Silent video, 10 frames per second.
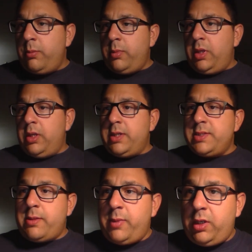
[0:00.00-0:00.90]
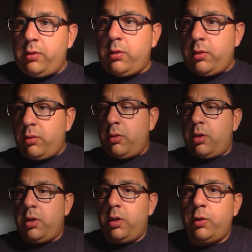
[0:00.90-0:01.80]
Mi examinino
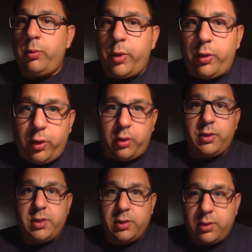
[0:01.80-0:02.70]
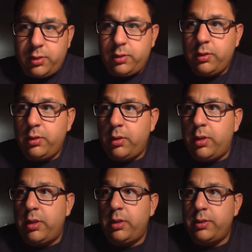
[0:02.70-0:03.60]
número dos
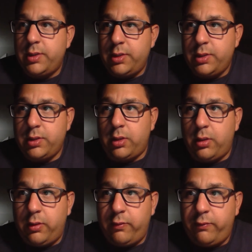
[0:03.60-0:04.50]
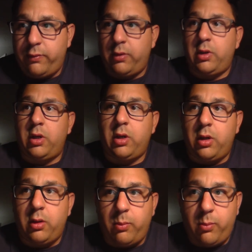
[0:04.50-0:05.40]
uh, consists of
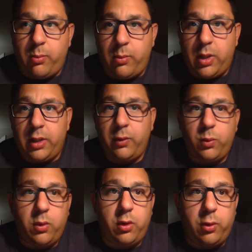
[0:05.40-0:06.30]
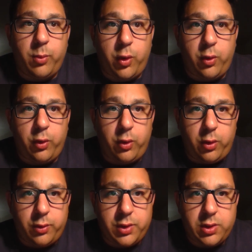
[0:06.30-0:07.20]
uh, module número
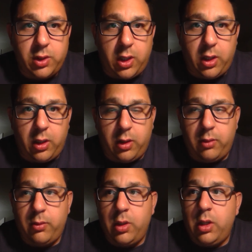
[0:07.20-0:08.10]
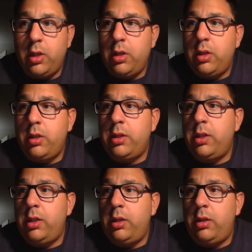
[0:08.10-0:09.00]
dos, uh,
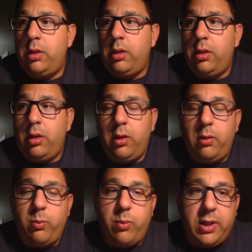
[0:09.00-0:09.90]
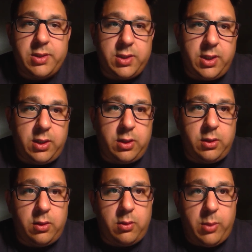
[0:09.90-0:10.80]
the
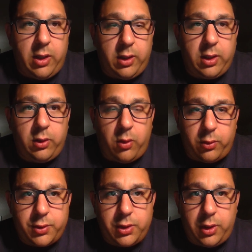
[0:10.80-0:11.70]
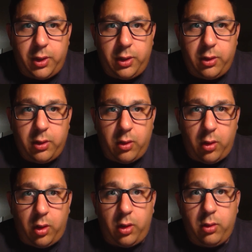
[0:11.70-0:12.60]
Mexican American culture
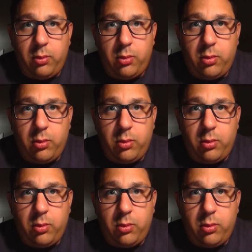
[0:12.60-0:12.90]
or